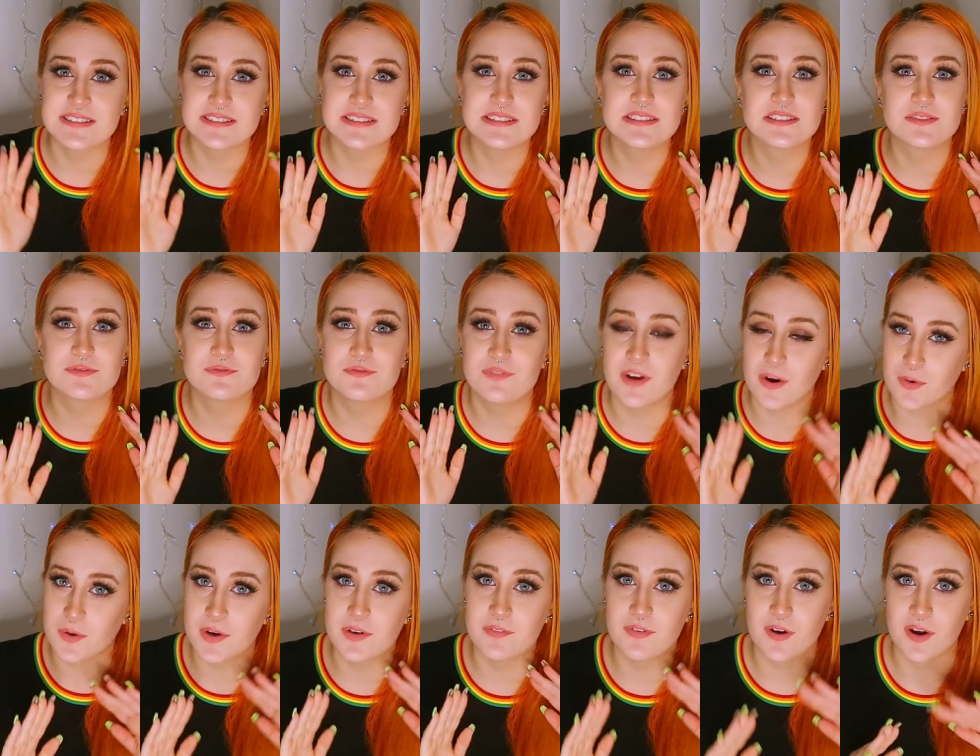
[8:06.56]
is
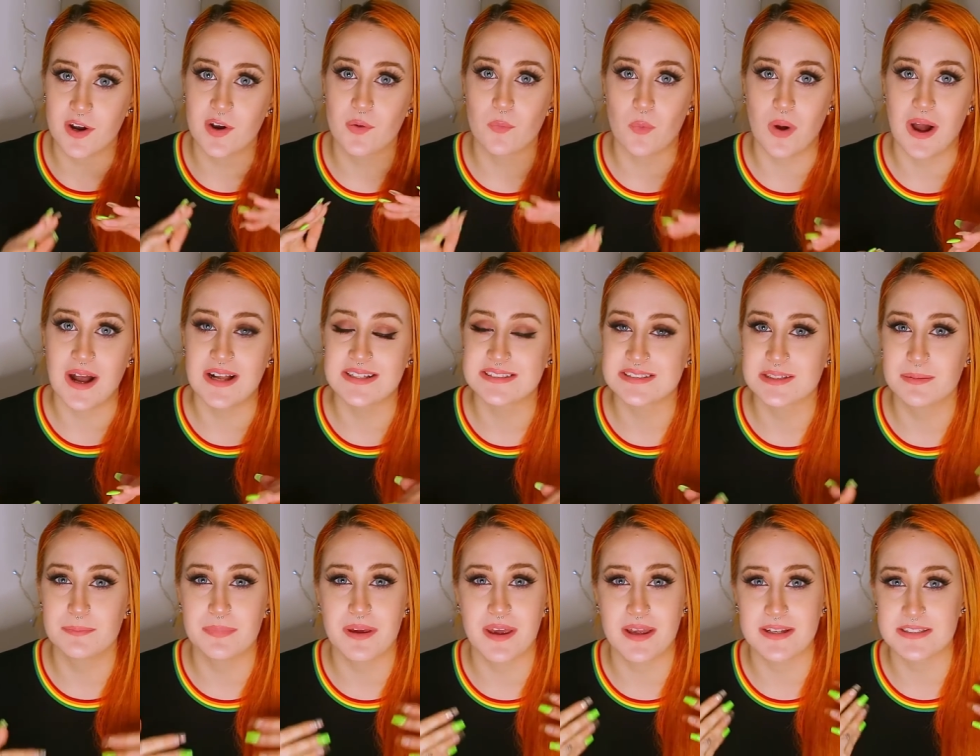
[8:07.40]
very, very white
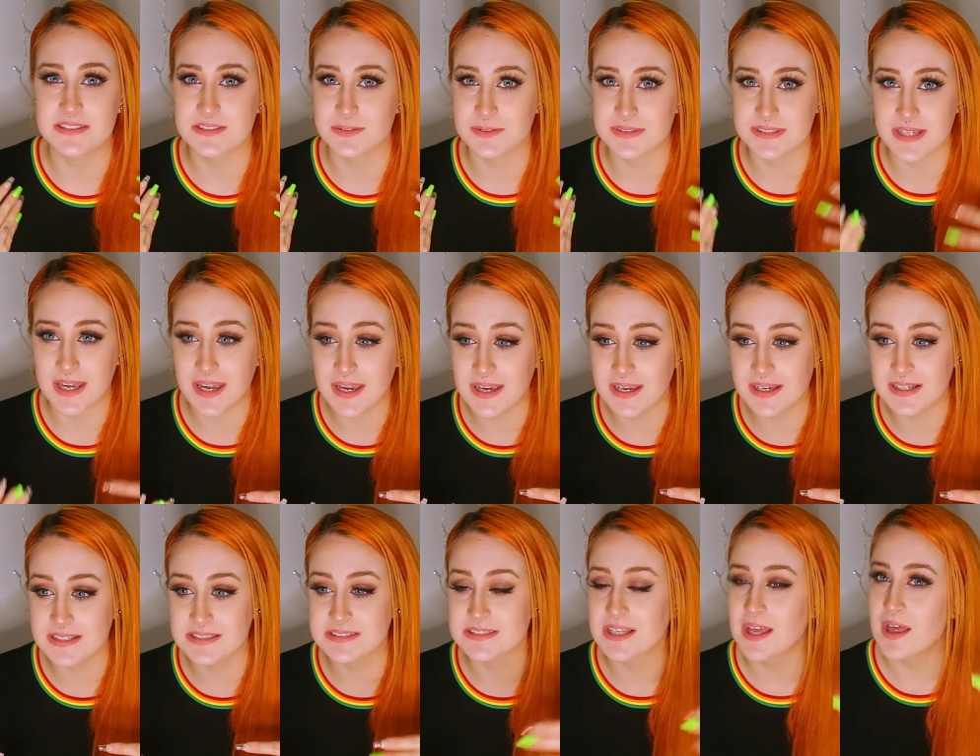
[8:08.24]
compared to his
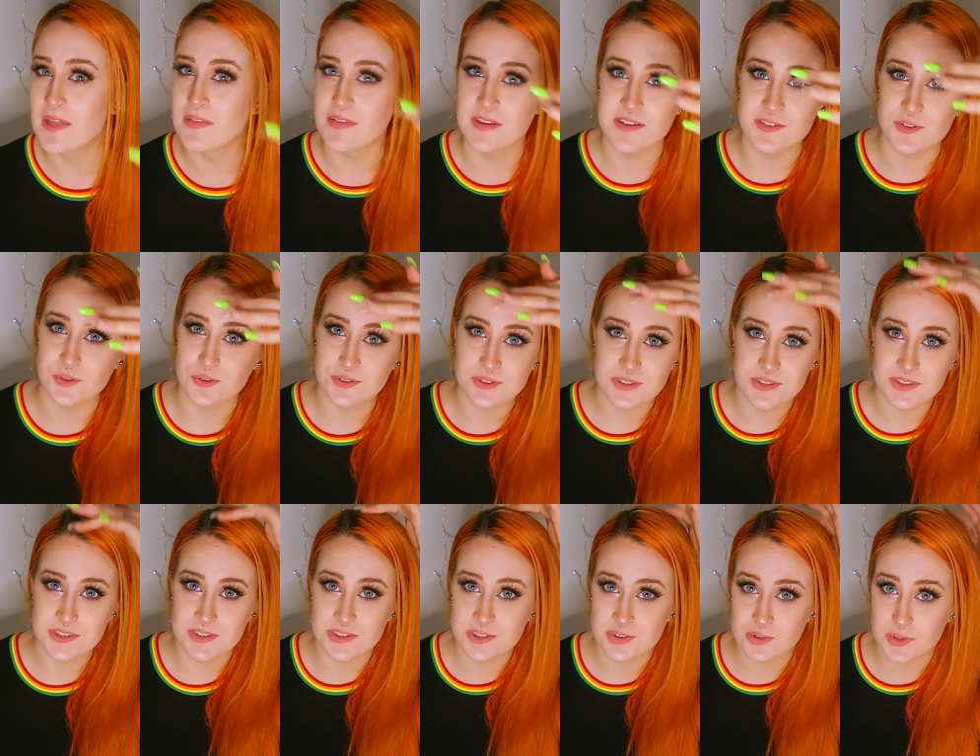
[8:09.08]
hands. There's also
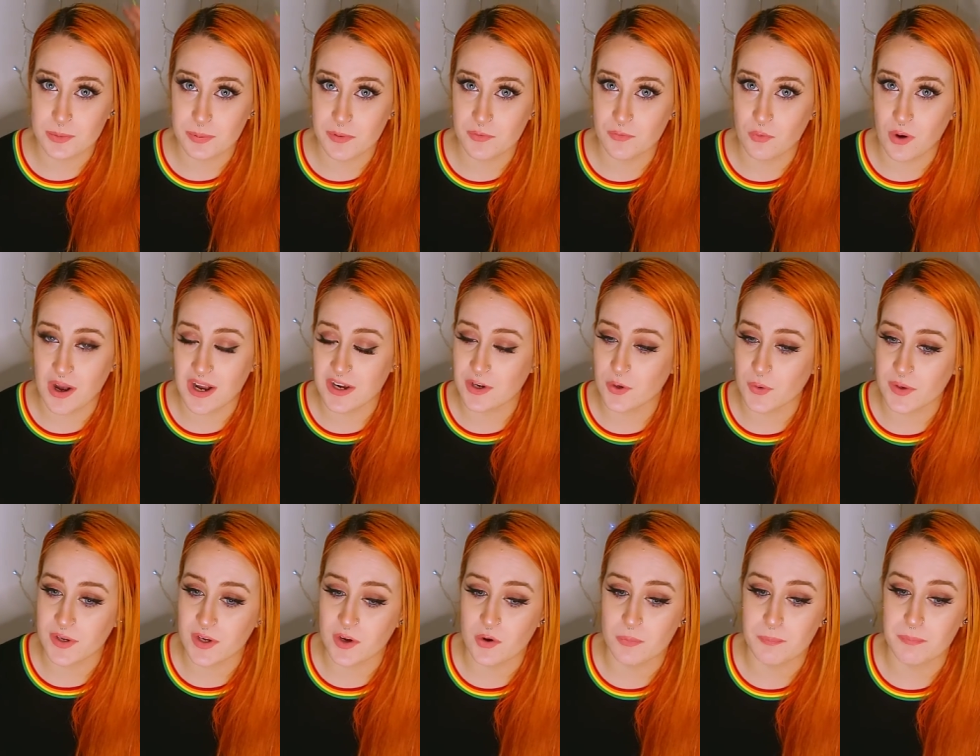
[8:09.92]
this strip of white
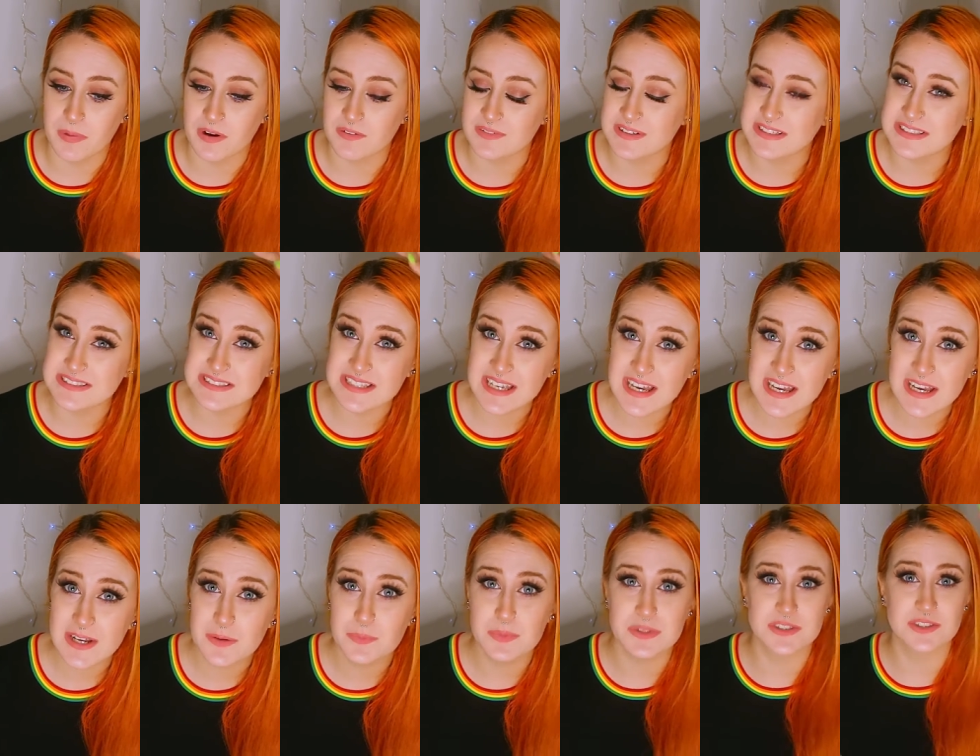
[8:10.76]
going above his
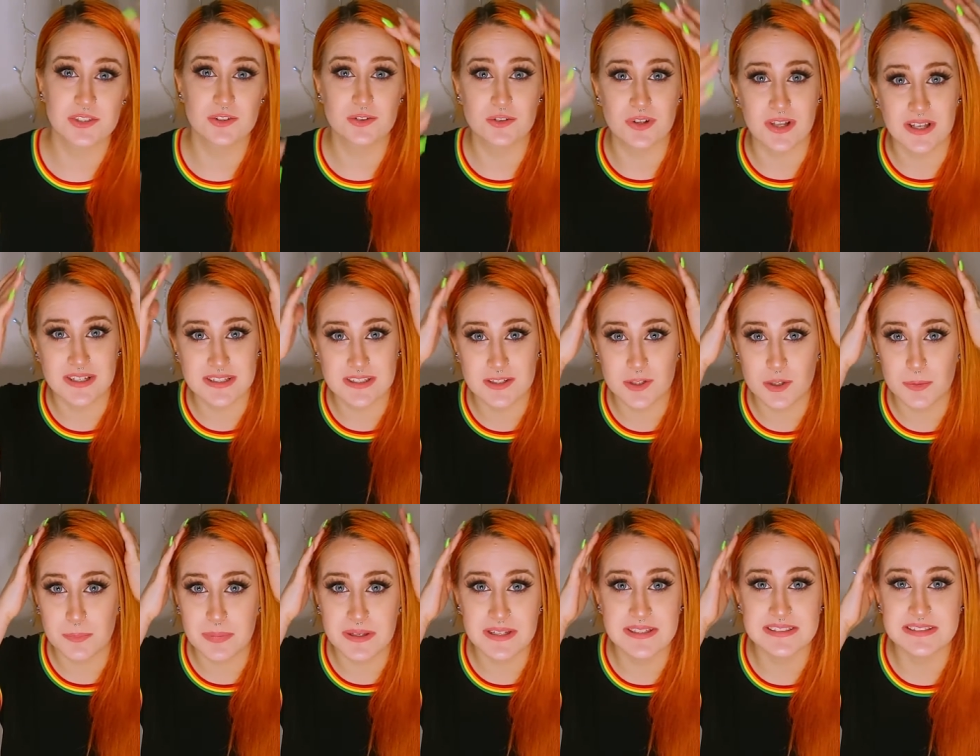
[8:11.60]
head, which looked like it
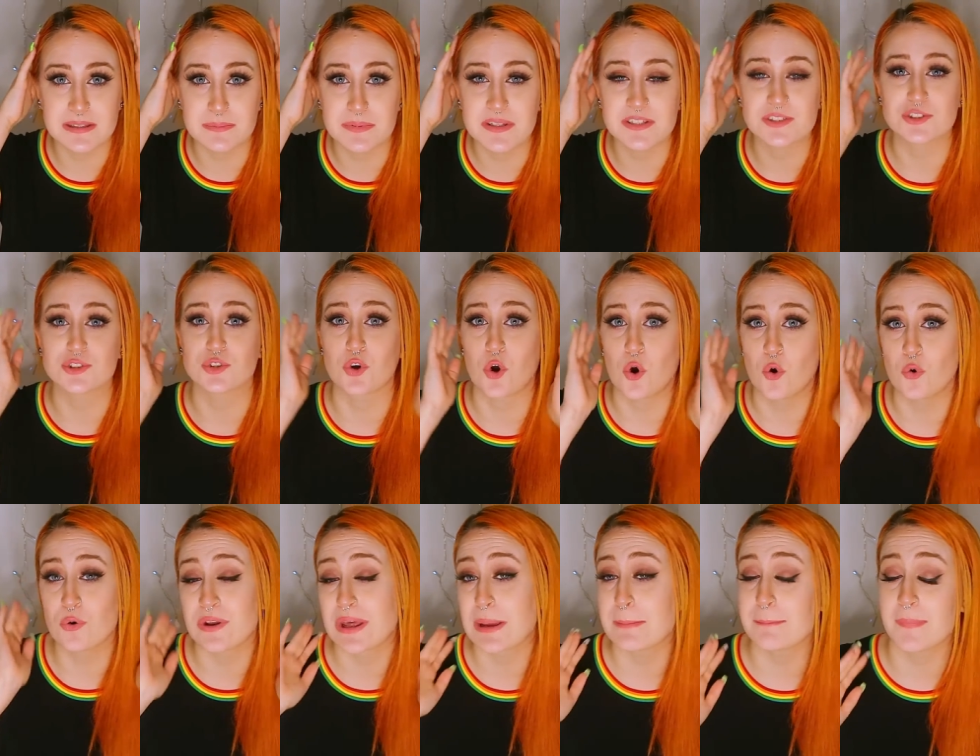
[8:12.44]
could be something to
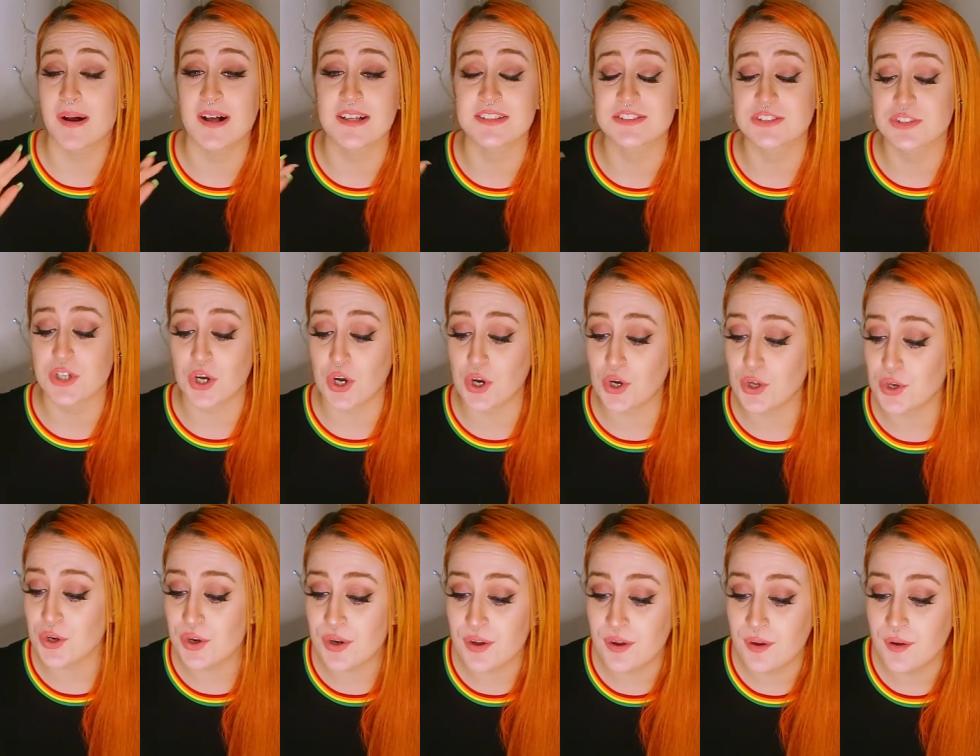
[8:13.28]
hold a mask
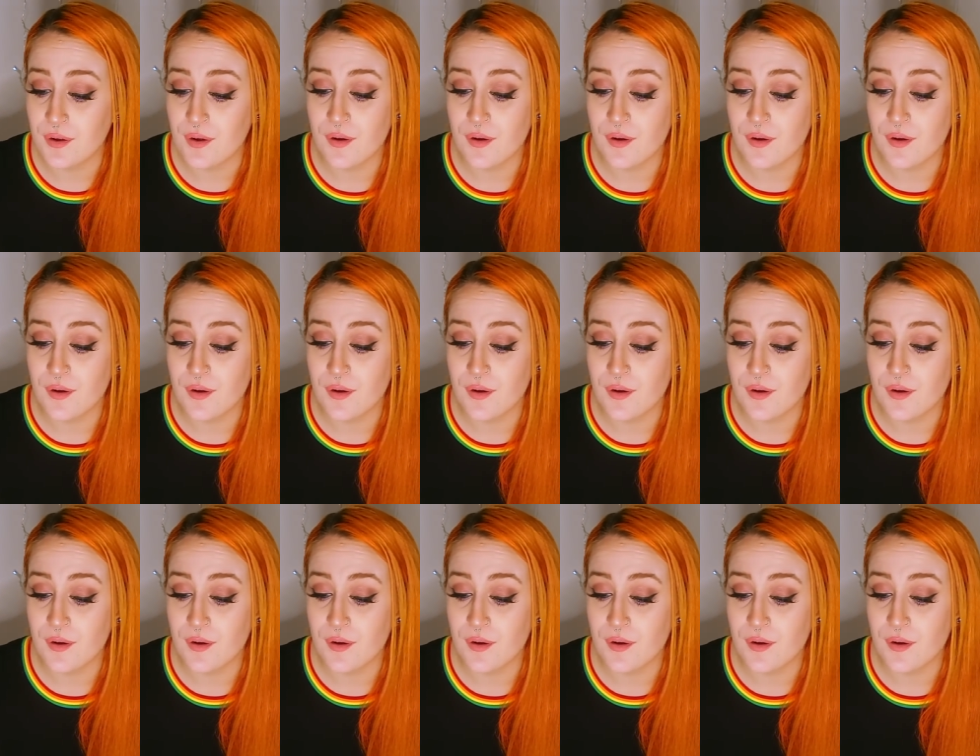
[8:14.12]
on.